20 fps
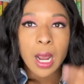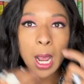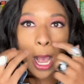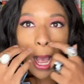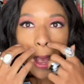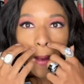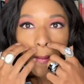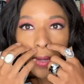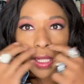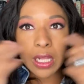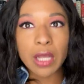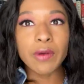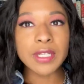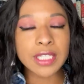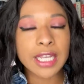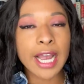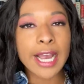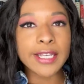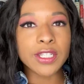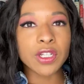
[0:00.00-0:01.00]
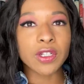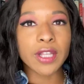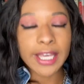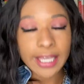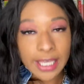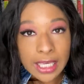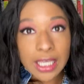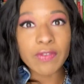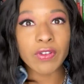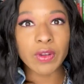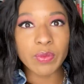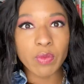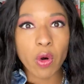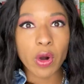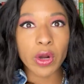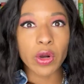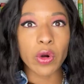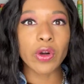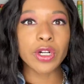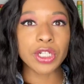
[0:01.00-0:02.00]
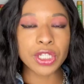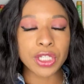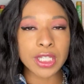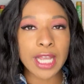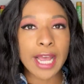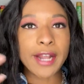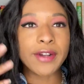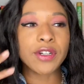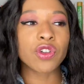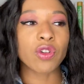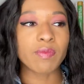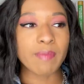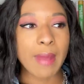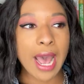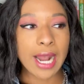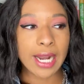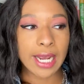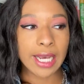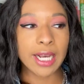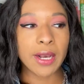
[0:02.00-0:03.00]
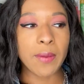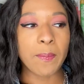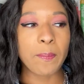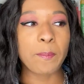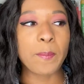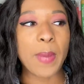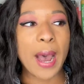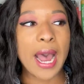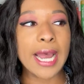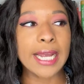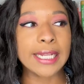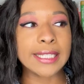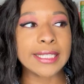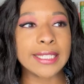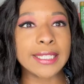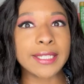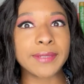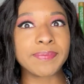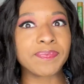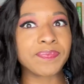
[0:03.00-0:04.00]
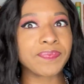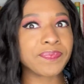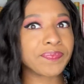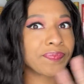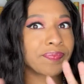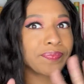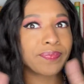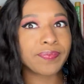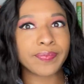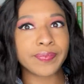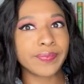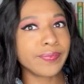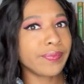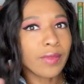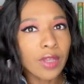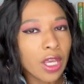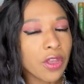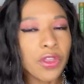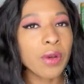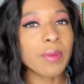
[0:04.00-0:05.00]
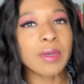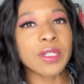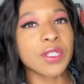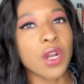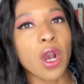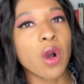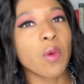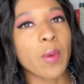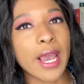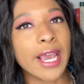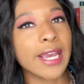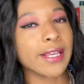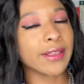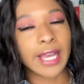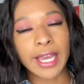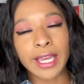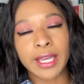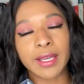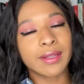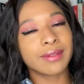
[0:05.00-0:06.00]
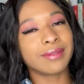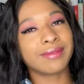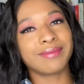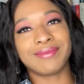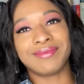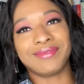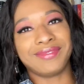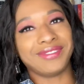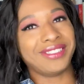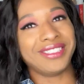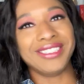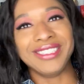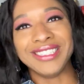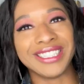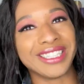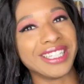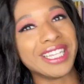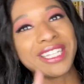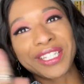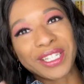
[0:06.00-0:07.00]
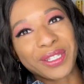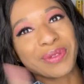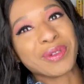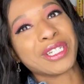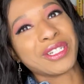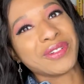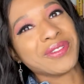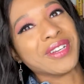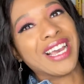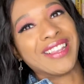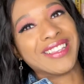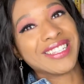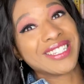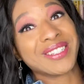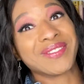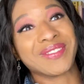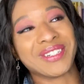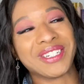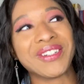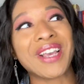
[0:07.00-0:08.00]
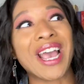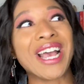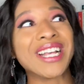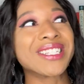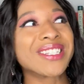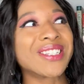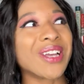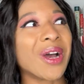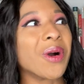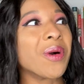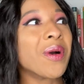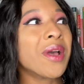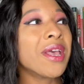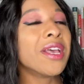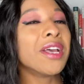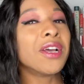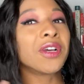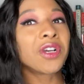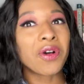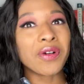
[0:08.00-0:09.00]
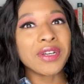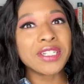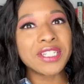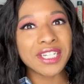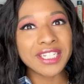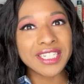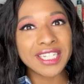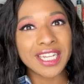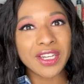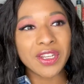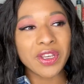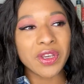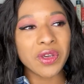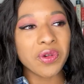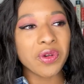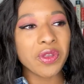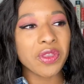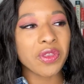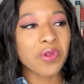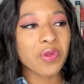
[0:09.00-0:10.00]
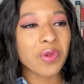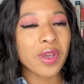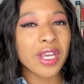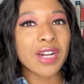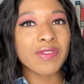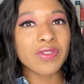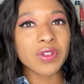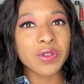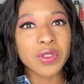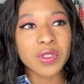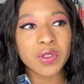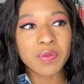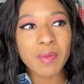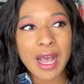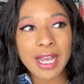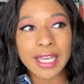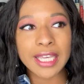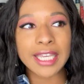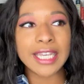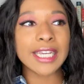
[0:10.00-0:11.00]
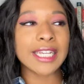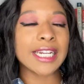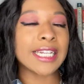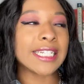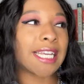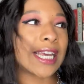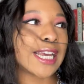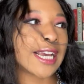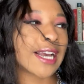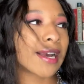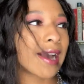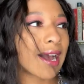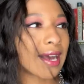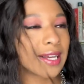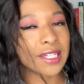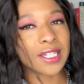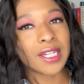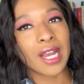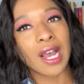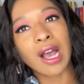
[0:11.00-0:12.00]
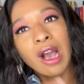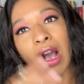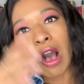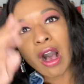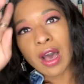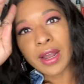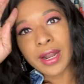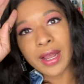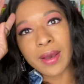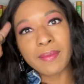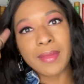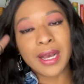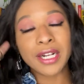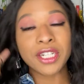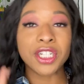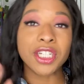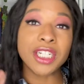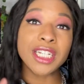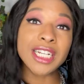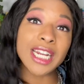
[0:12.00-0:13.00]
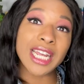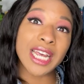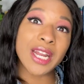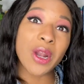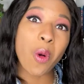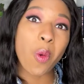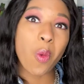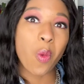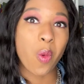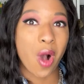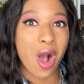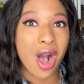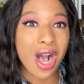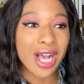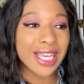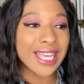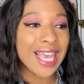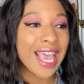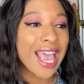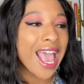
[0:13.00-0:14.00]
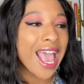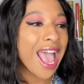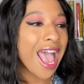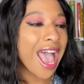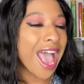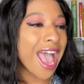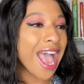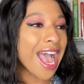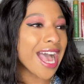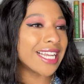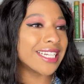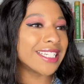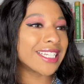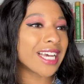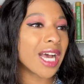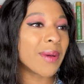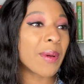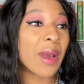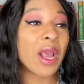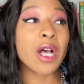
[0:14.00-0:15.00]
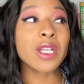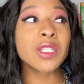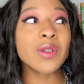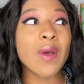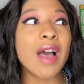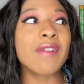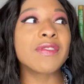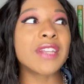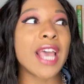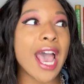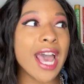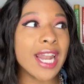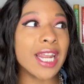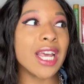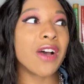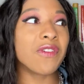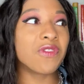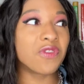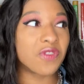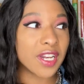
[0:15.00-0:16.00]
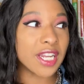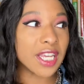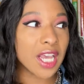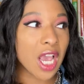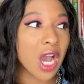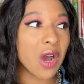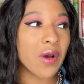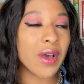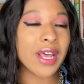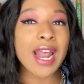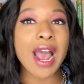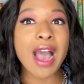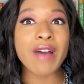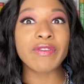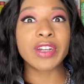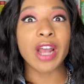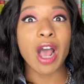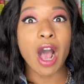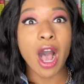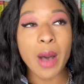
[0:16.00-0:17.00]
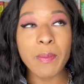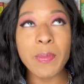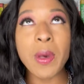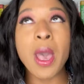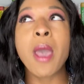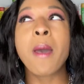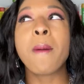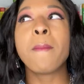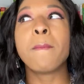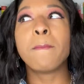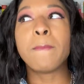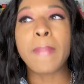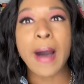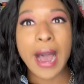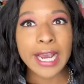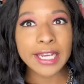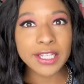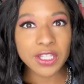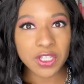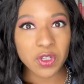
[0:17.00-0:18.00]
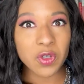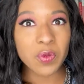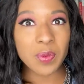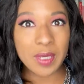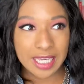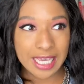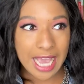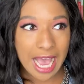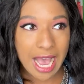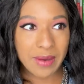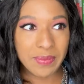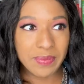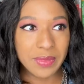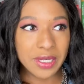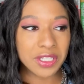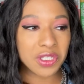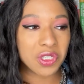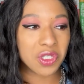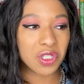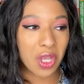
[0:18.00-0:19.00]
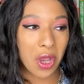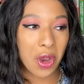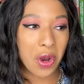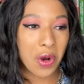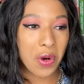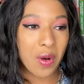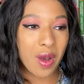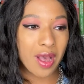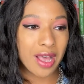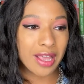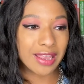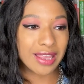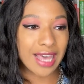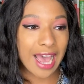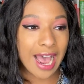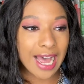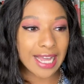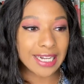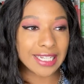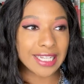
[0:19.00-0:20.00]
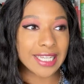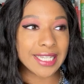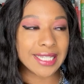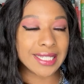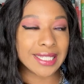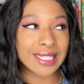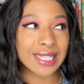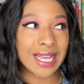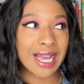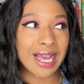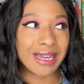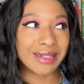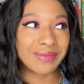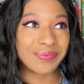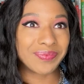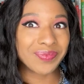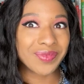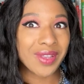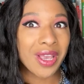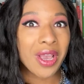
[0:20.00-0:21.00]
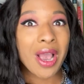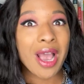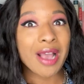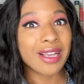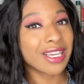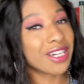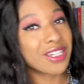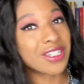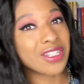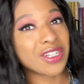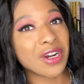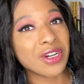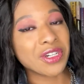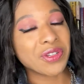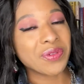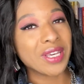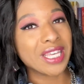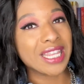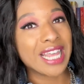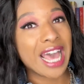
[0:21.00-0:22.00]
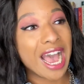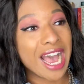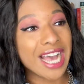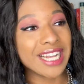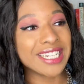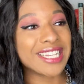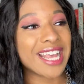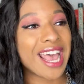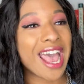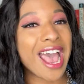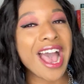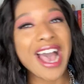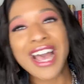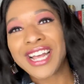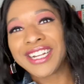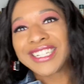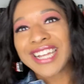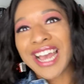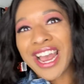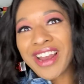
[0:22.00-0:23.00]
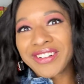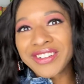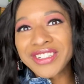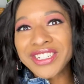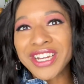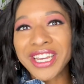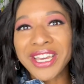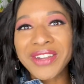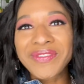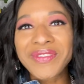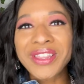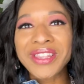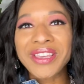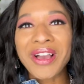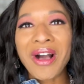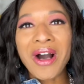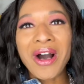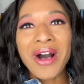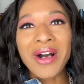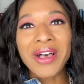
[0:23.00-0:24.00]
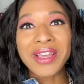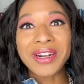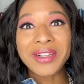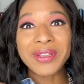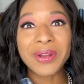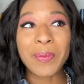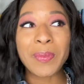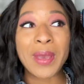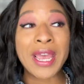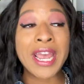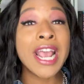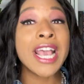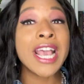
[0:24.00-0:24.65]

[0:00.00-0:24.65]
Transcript: Um, Chloe's eyes are like even more gorgeous and dramatic, but there was no way, like, this is what you get, this is what you get. So going to continue the read of Uzumaki, gonna take Akasha on a much needed walk. And um, I also have to edit a video and have it up by two P M So that is, um, gonna start doing that, and I will check in with y'all in a little bit.